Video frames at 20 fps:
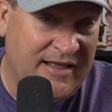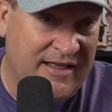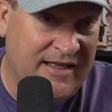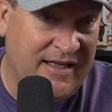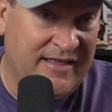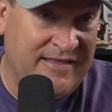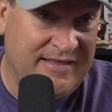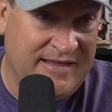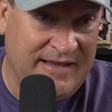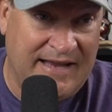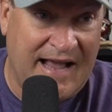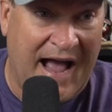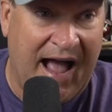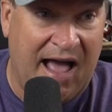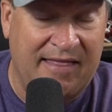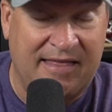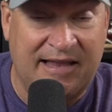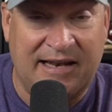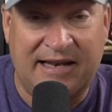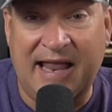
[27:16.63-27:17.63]
the
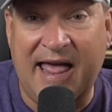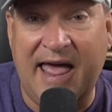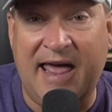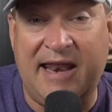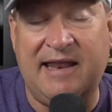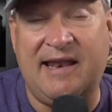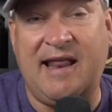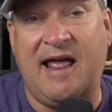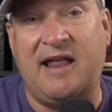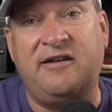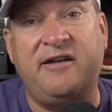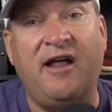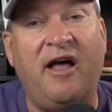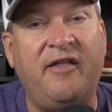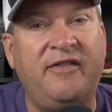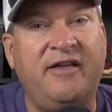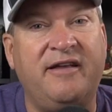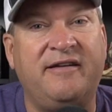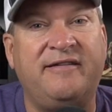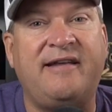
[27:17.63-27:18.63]
guy that led it had
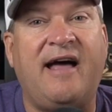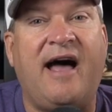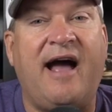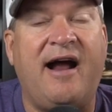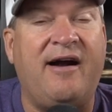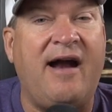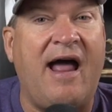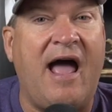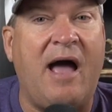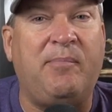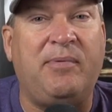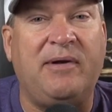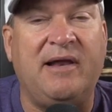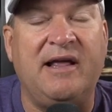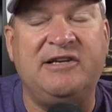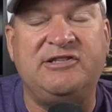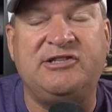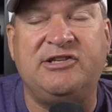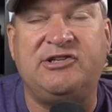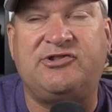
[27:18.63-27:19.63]
done the entire
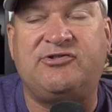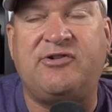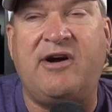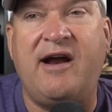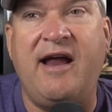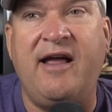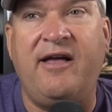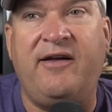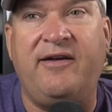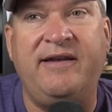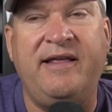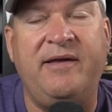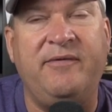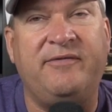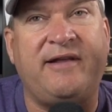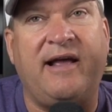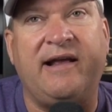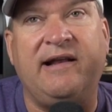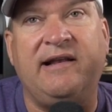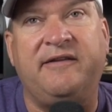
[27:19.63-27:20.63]
Appalachian Trail, and he
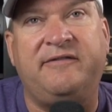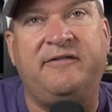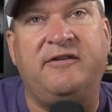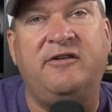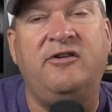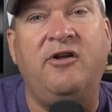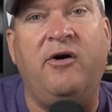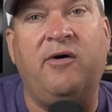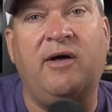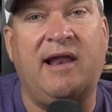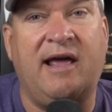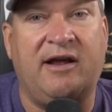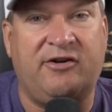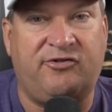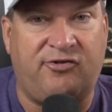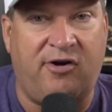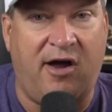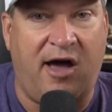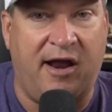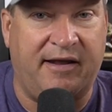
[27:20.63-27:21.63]
was like, "Listen, no
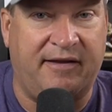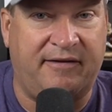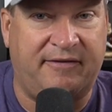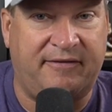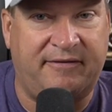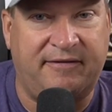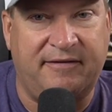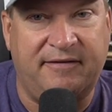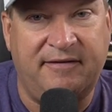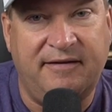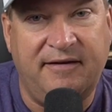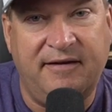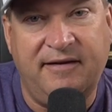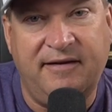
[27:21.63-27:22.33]
electronics."